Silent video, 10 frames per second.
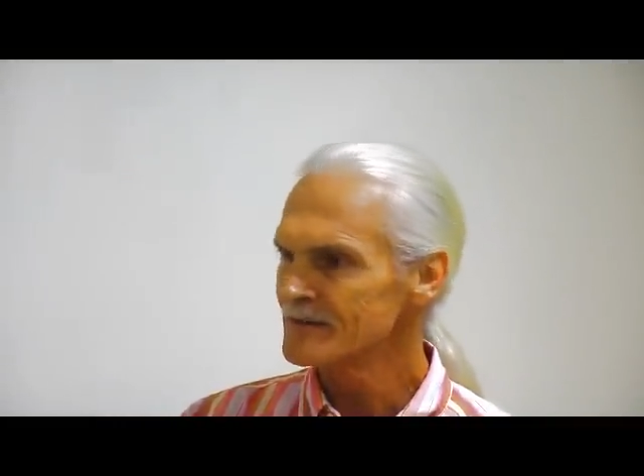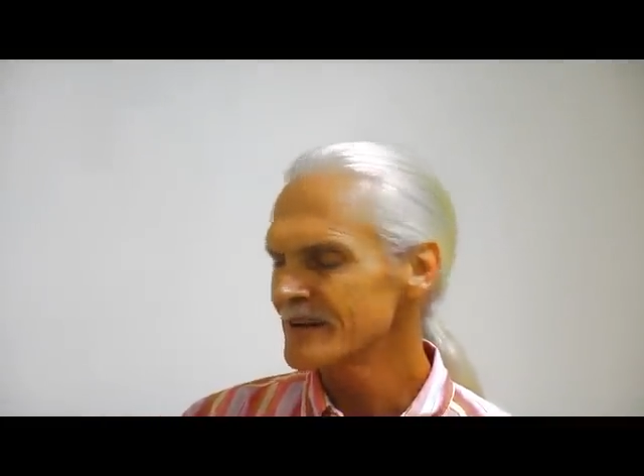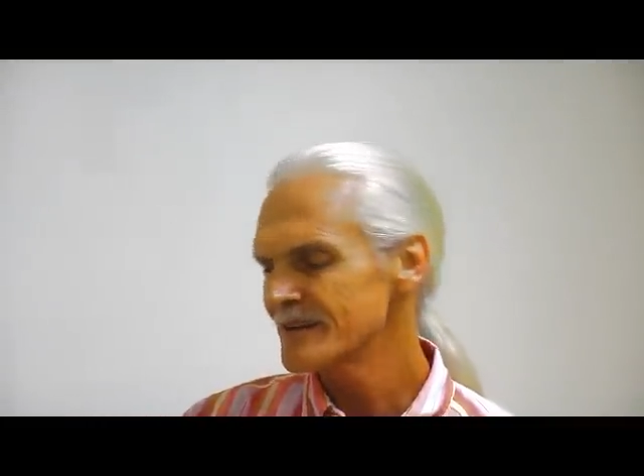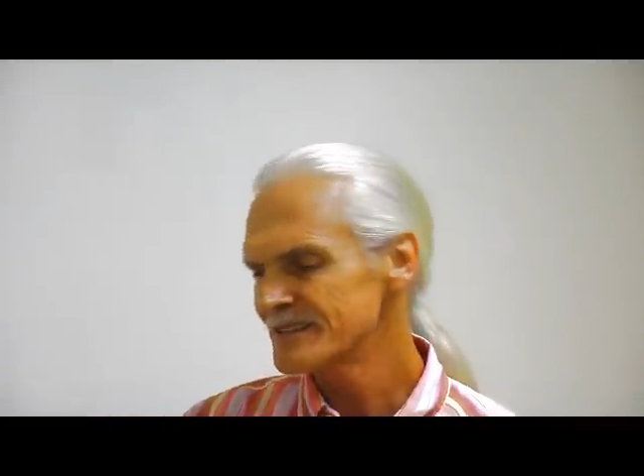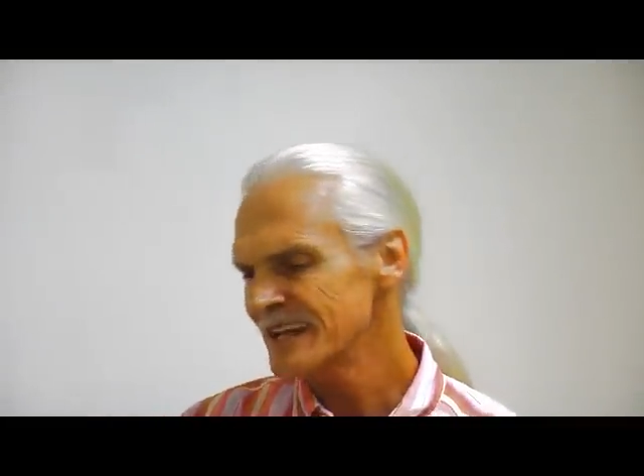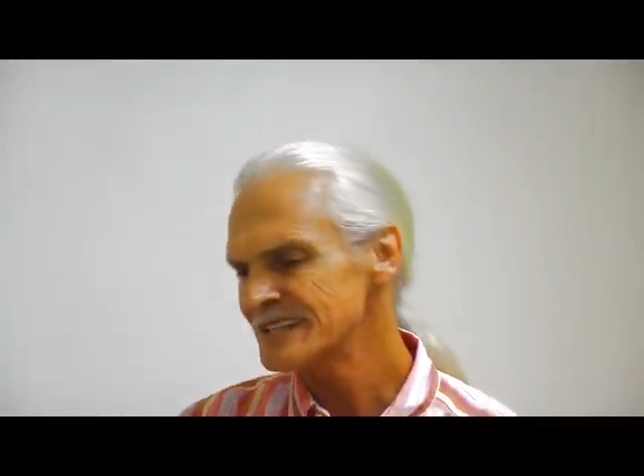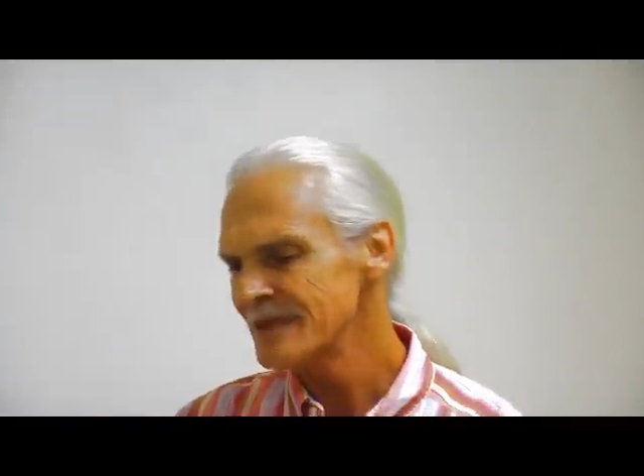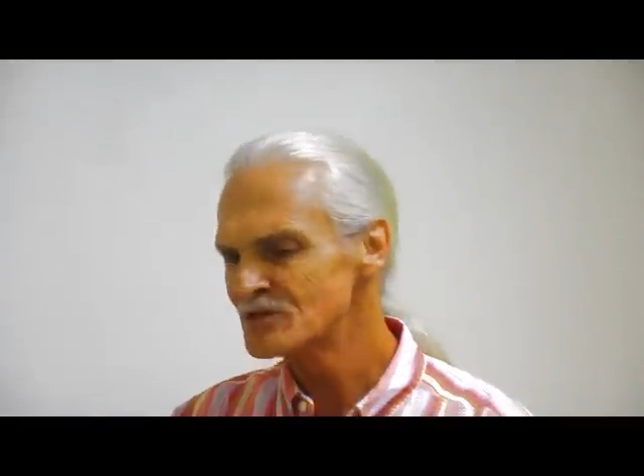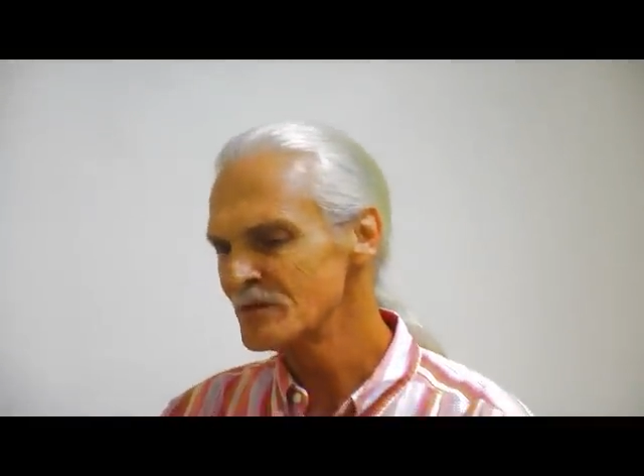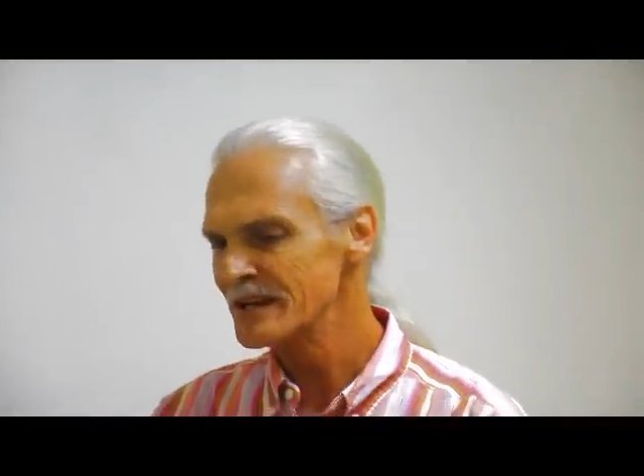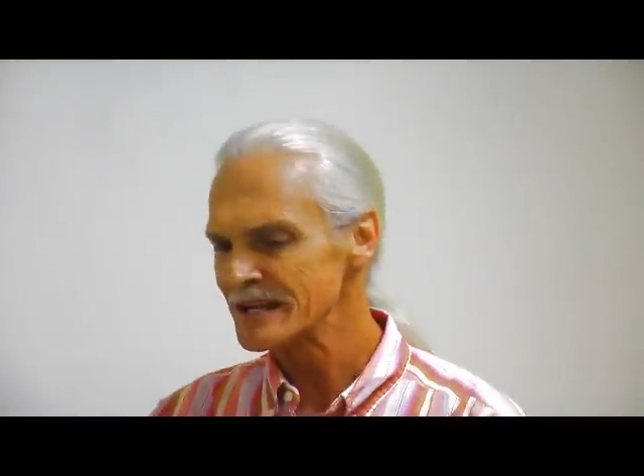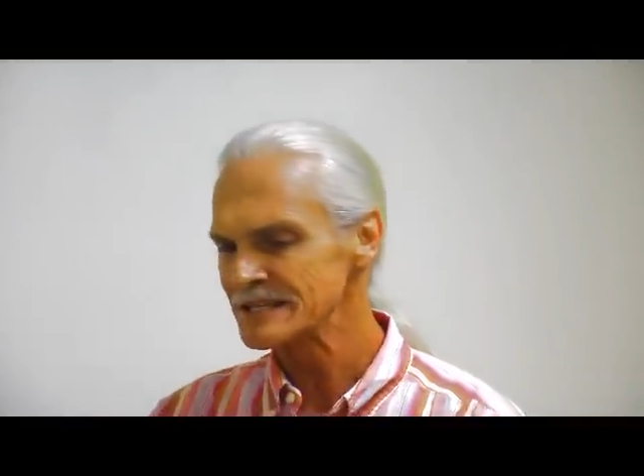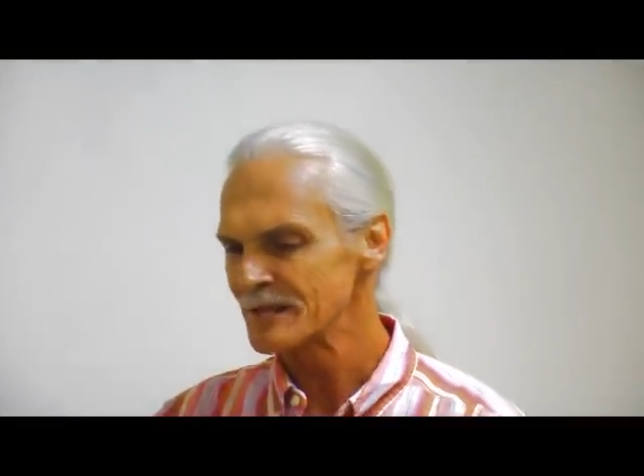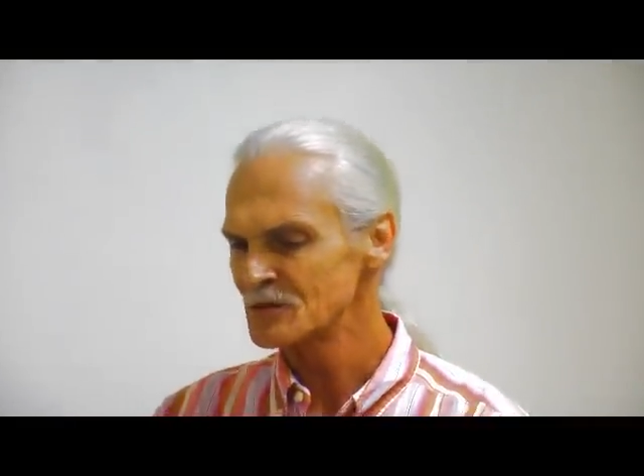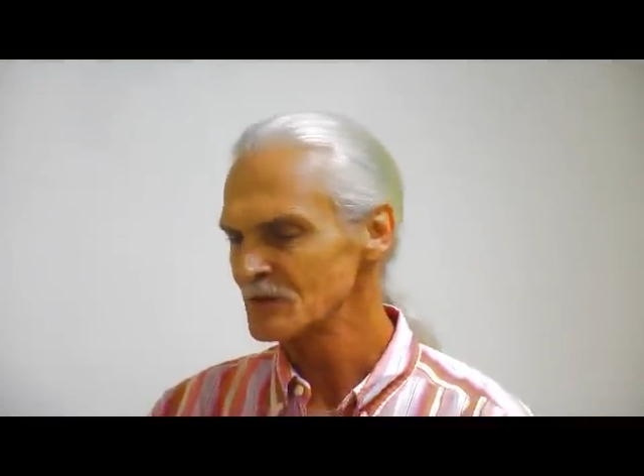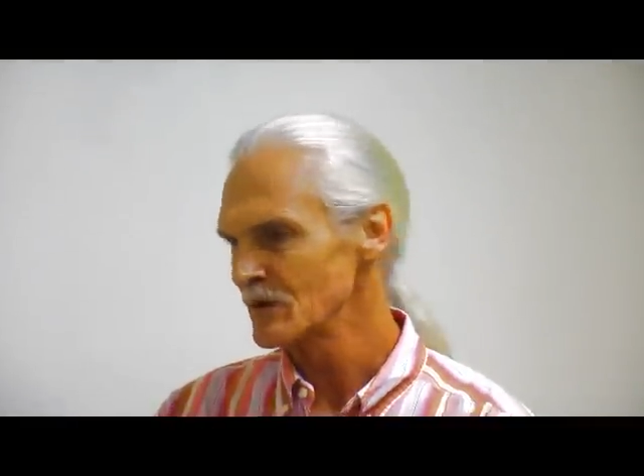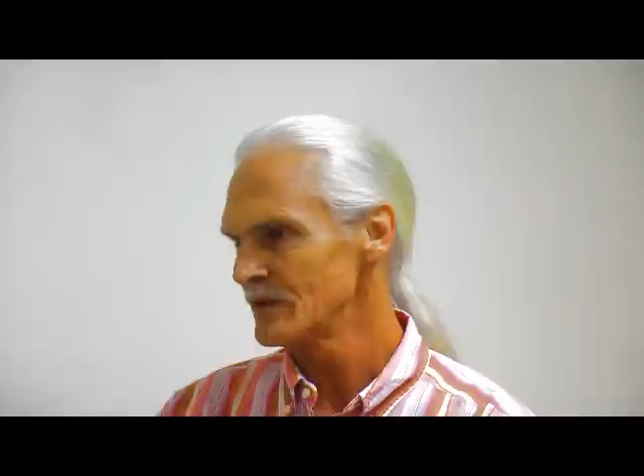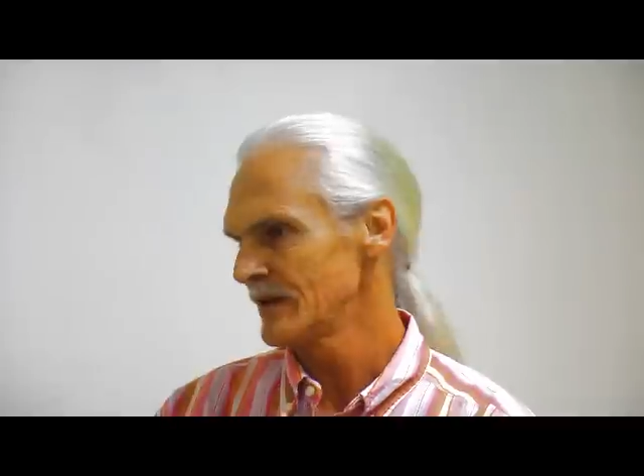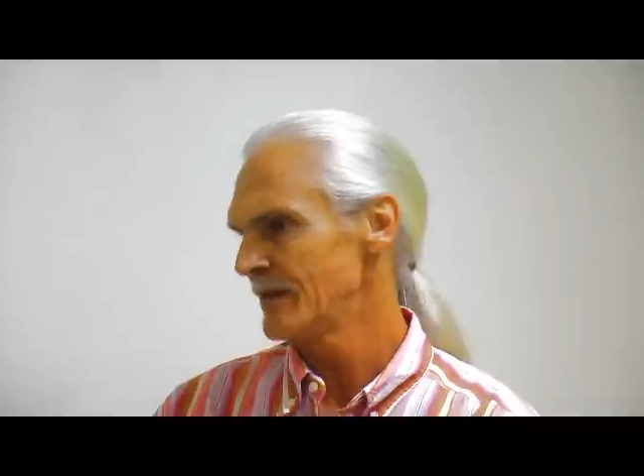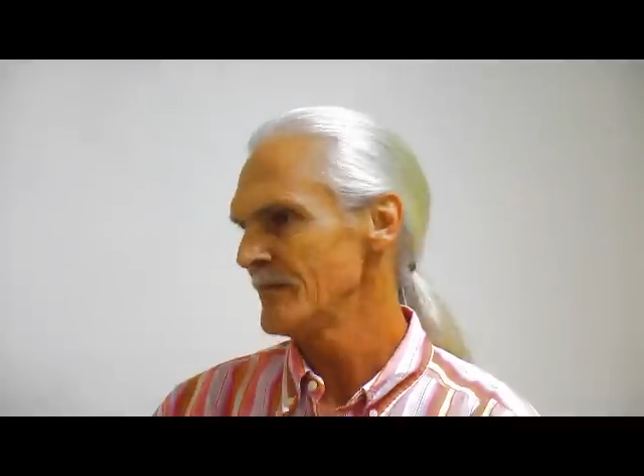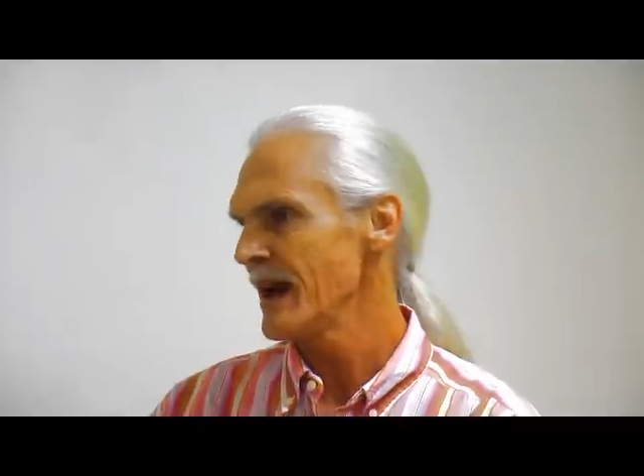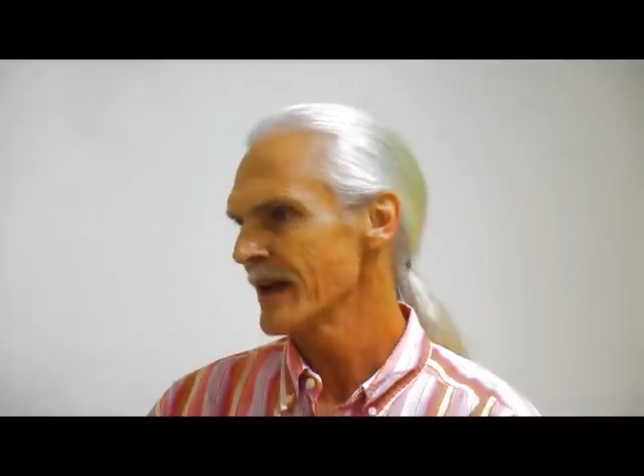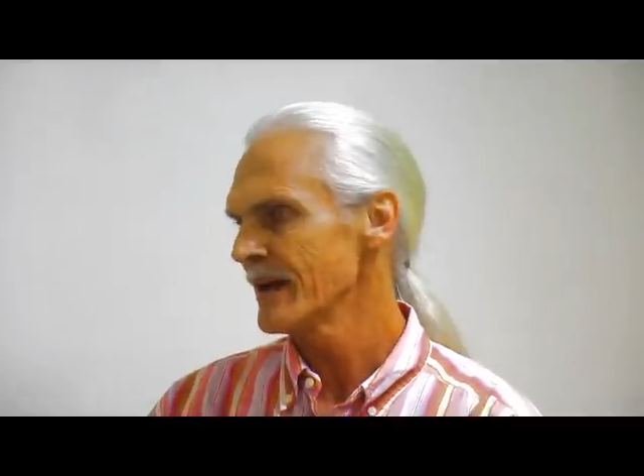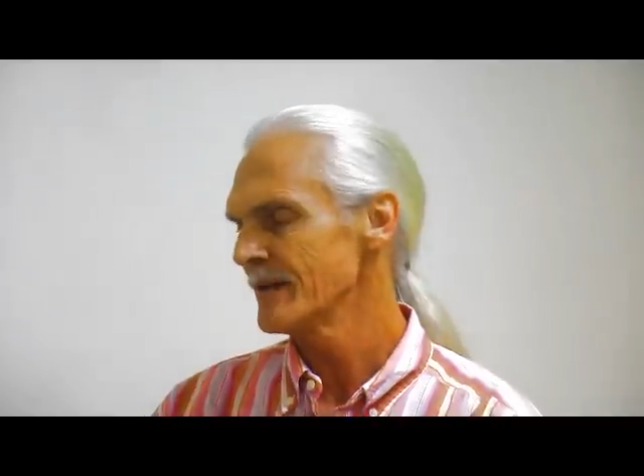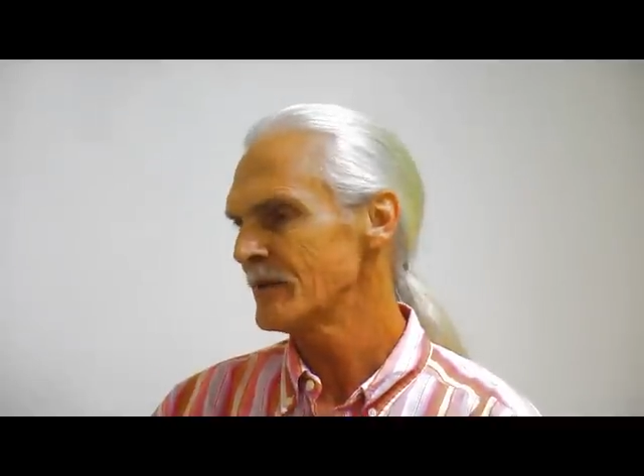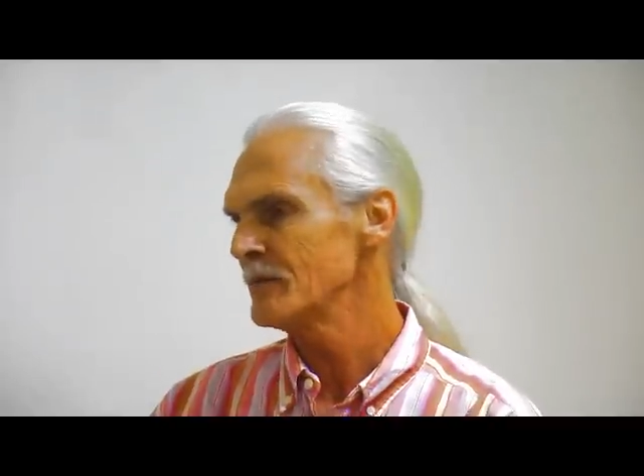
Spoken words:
That seems to be an acceptable amount.